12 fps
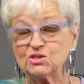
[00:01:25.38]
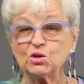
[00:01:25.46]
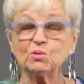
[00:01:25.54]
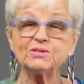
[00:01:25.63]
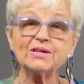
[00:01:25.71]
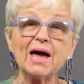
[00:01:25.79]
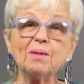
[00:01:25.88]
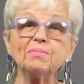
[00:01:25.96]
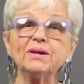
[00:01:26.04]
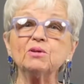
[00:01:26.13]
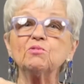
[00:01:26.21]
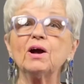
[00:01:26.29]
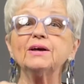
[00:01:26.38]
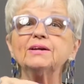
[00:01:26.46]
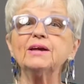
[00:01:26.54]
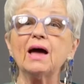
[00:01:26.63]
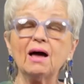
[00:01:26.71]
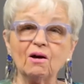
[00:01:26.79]
So what's happening right
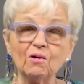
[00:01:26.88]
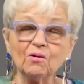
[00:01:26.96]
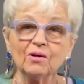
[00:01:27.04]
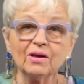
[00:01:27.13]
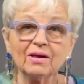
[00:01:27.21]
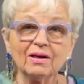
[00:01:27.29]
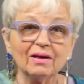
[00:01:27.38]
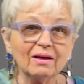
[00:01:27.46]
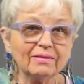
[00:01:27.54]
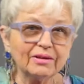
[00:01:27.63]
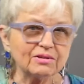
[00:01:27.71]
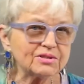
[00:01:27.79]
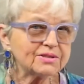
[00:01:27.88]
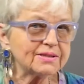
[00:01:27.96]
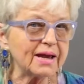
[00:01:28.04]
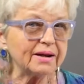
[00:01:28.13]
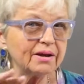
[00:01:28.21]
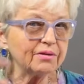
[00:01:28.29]
now, there's
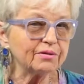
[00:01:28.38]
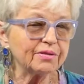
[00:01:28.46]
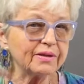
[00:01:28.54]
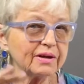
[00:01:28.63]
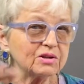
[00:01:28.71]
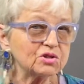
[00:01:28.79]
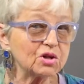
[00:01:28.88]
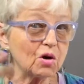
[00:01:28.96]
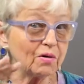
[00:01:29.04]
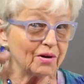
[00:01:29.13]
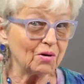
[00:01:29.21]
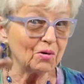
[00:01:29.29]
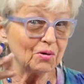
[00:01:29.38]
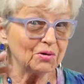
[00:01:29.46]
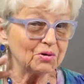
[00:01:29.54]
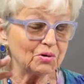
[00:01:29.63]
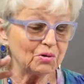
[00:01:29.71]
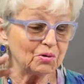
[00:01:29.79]
10 other things going
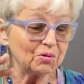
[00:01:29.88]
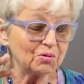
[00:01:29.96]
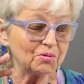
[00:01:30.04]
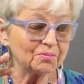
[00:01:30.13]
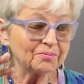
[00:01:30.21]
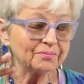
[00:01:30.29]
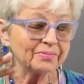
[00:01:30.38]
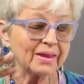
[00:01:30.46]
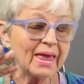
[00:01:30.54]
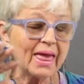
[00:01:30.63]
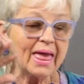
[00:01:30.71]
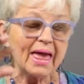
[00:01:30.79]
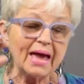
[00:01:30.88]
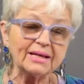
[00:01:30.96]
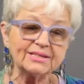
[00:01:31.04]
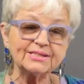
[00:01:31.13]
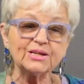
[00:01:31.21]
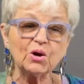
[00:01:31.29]
on too.
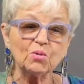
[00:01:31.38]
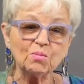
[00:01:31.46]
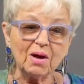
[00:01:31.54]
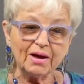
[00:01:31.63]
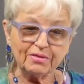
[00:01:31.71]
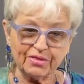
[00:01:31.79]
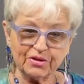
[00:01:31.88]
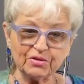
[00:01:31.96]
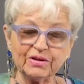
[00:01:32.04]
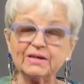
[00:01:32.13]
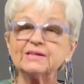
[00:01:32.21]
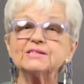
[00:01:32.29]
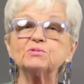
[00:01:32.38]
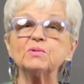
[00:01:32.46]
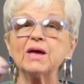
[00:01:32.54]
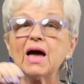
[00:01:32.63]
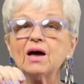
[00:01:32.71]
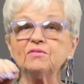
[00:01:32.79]
And so my theory is
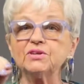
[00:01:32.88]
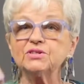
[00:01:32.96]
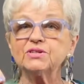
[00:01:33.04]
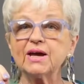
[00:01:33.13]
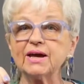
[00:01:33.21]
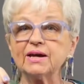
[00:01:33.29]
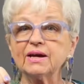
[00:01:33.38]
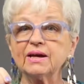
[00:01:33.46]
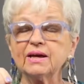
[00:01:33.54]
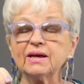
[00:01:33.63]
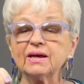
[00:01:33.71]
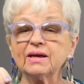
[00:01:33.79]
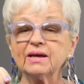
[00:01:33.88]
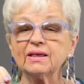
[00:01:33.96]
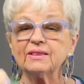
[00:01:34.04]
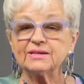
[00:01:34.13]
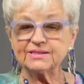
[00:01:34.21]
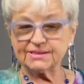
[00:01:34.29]
we have to take
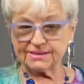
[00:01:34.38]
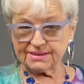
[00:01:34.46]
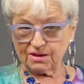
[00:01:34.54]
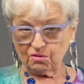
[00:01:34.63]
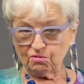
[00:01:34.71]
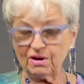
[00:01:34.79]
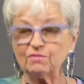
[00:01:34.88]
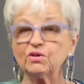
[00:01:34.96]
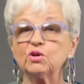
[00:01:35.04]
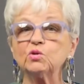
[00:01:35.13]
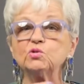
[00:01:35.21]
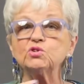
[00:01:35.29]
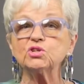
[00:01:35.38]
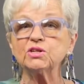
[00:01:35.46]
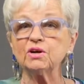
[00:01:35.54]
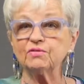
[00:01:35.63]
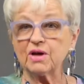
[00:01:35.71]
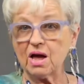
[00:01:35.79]
this
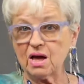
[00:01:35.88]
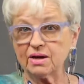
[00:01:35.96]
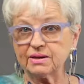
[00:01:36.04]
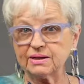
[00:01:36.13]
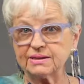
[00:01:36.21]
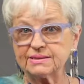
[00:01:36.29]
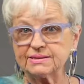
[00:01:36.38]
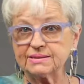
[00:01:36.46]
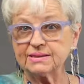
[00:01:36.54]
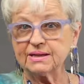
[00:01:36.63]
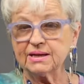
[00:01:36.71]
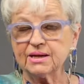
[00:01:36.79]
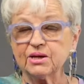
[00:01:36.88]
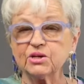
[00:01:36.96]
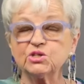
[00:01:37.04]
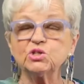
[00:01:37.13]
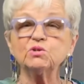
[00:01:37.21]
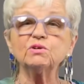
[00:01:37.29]
revolution of kindness
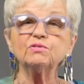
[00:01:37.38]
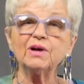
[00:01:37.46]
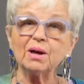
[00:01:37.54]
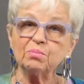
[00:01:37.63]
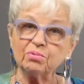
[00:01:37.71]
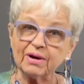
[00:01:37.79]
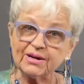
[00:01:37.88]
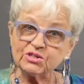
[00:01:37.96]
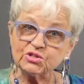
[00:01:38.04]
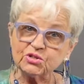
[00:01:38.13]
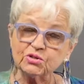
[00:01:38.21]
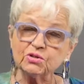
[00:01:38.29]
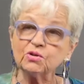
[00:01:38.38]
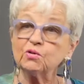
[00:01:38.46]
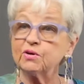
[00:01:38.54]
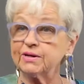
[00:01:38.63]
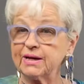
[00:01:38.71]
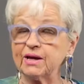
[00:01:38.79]
to a vibrational
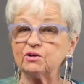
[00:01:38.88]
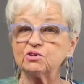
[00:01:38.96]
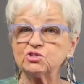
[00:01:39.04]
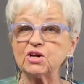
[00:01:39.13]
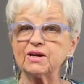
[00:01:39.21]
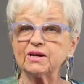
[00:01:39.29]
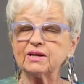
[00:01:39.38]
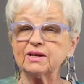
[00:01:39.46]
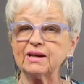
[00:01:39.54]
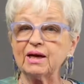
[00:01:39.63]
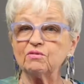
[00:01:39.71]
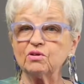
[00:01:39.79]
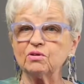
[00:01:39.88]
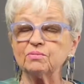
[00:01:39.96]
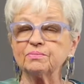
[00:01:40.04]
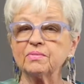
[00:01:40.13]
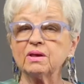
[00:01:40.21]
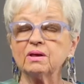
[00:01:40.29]
or an energetic level.